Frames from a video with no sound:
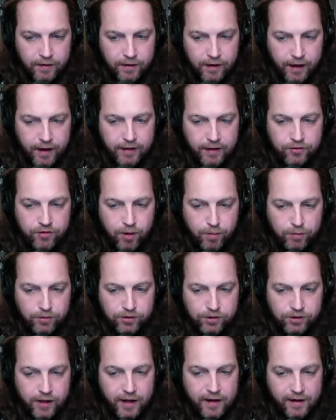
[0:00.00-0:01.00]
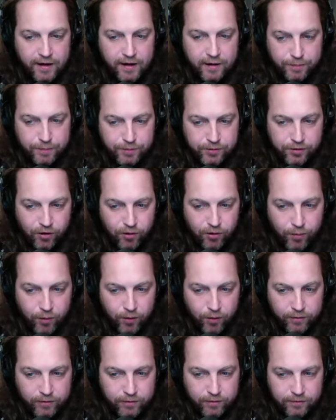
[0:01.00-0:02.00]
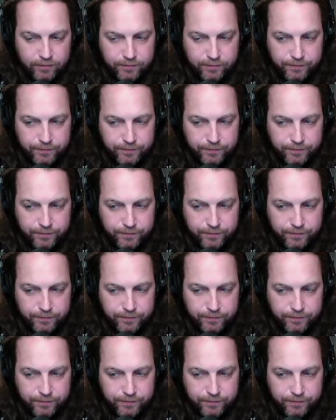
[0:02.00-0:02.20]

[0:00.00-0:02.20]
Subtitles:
I had trouble staying up snowboarding.